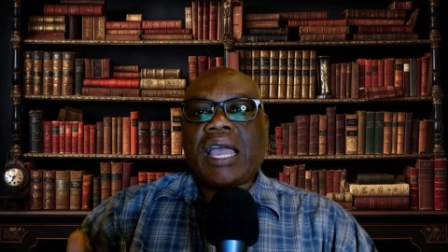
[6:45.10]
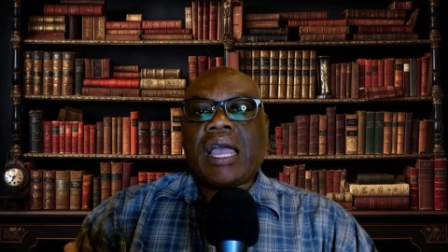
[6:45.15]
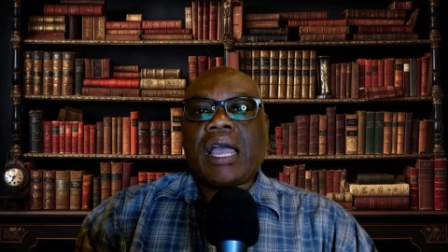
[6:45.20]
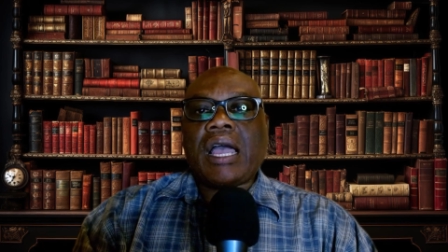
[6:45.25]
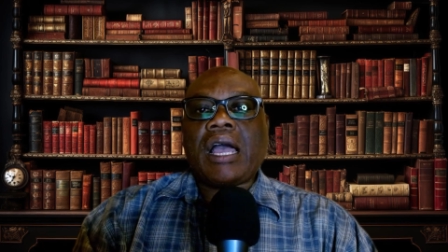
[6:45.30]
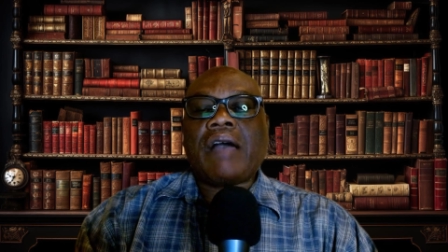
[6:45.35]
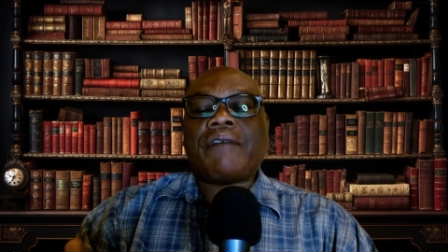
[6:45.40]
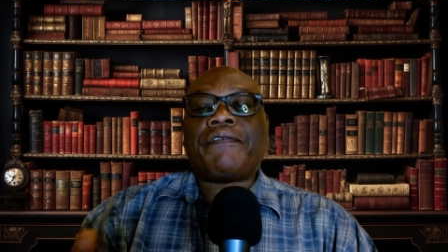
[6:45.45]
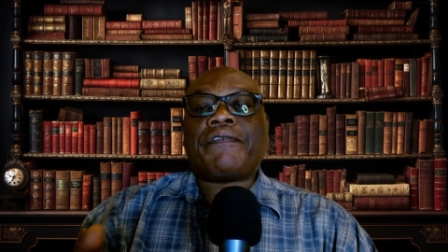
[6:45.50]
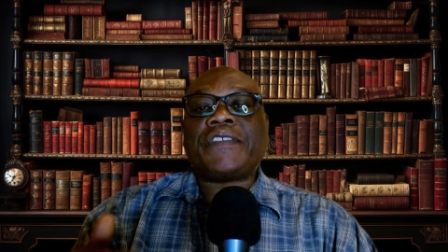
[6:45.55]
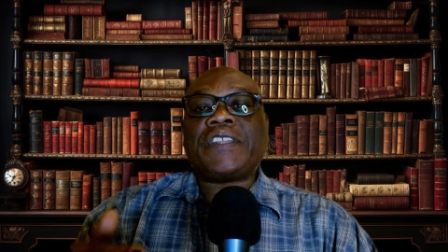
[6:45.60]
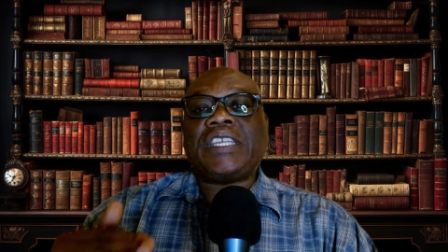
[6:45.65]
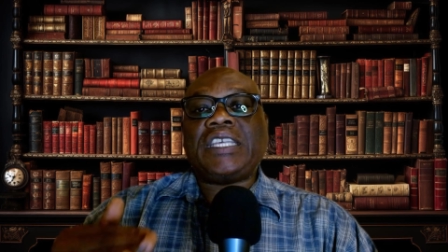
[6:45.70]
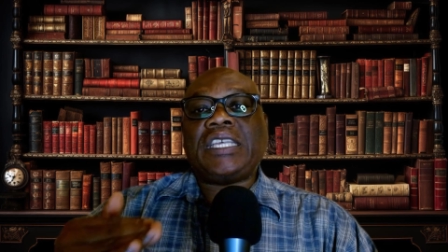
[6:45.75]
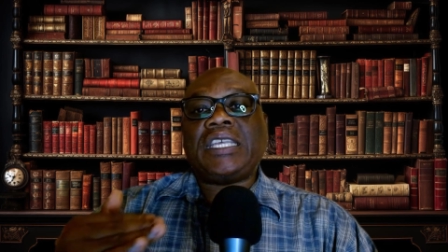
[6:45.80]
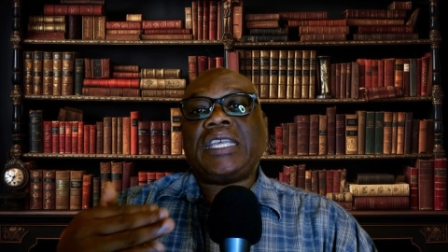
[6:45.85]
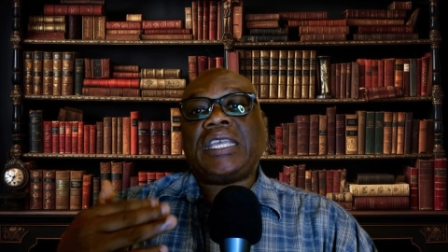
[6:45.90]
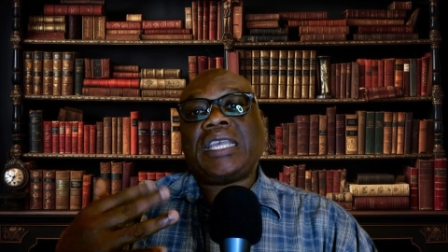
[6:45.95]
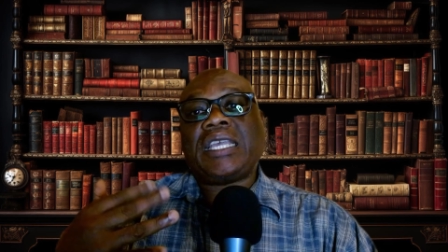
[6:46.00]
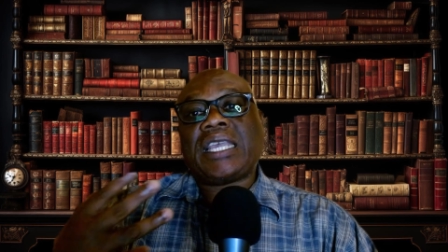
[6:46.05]
of
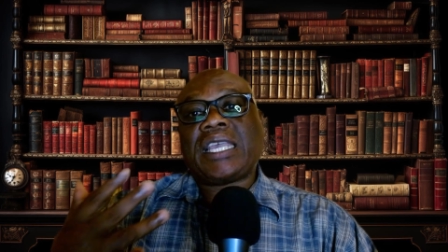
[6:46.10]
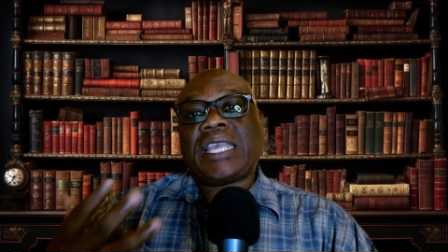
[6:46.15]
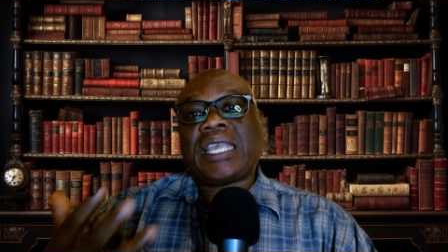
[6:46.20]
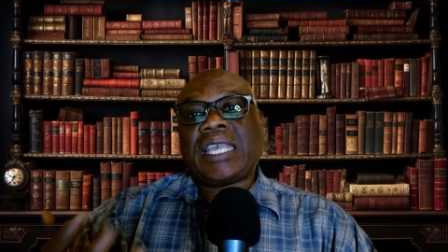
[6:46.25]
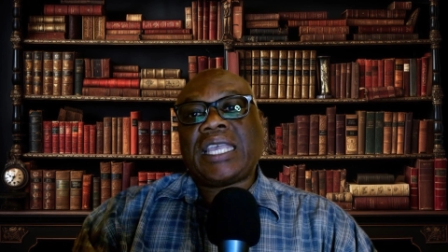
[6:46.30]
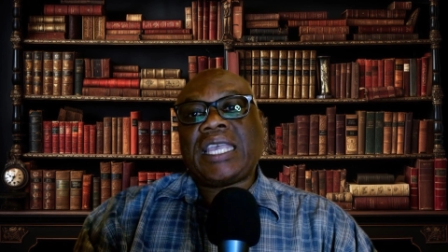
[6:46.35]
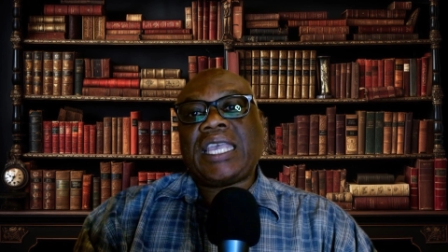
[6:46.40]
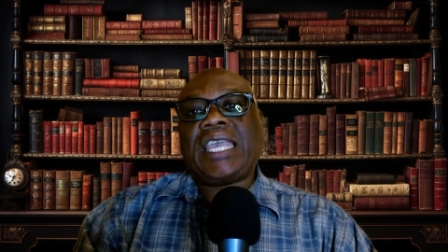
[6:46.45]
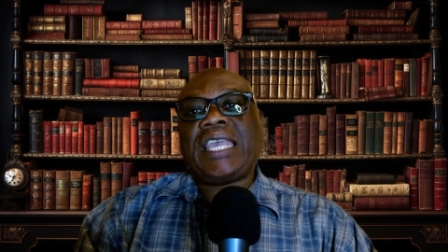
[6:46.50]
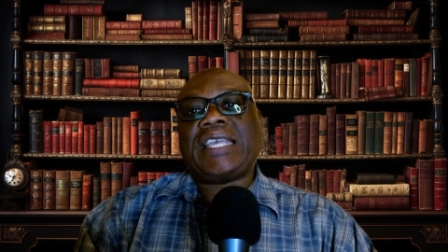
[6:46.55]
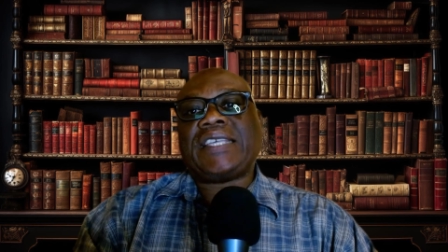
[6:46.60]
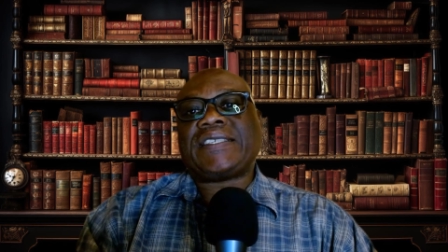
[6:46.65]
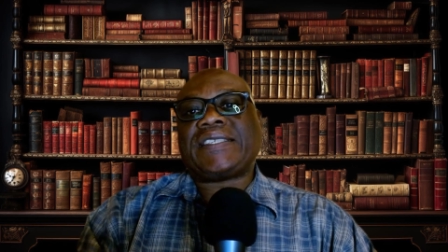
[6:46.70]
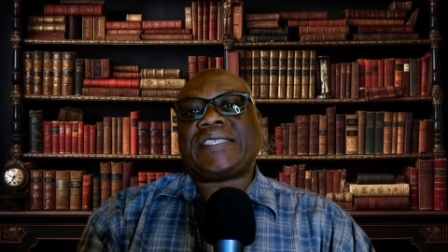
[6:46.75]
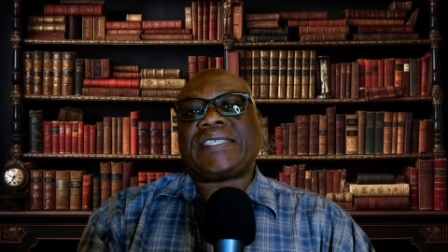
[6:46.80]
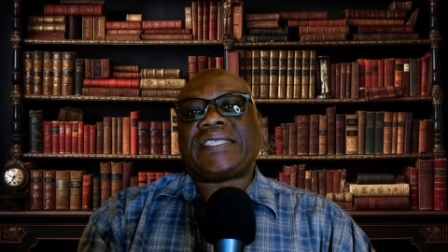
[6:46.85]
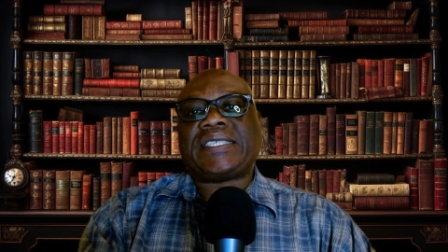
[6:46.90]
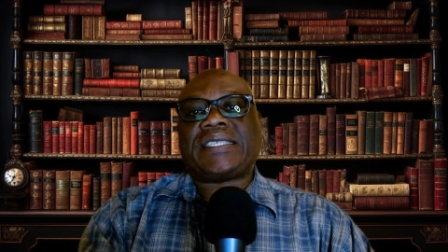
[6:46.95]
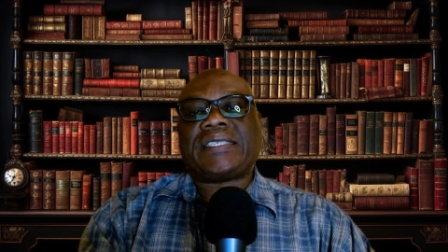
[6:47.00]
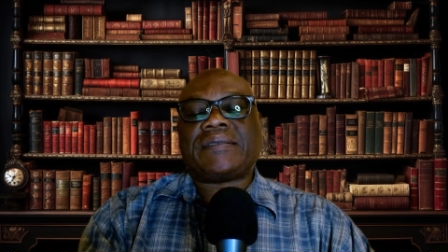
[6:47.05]
the
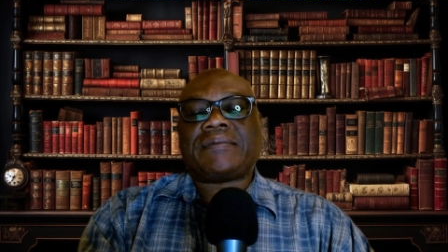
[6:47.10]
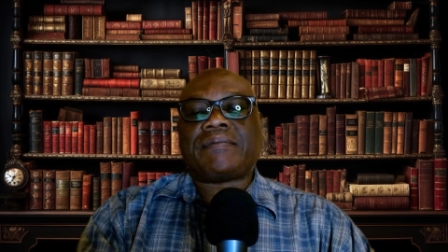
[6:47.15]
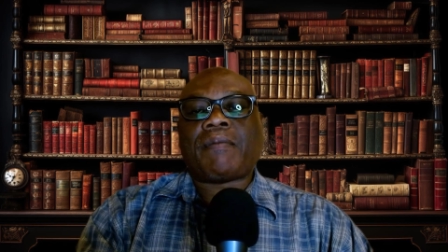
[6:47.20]
case,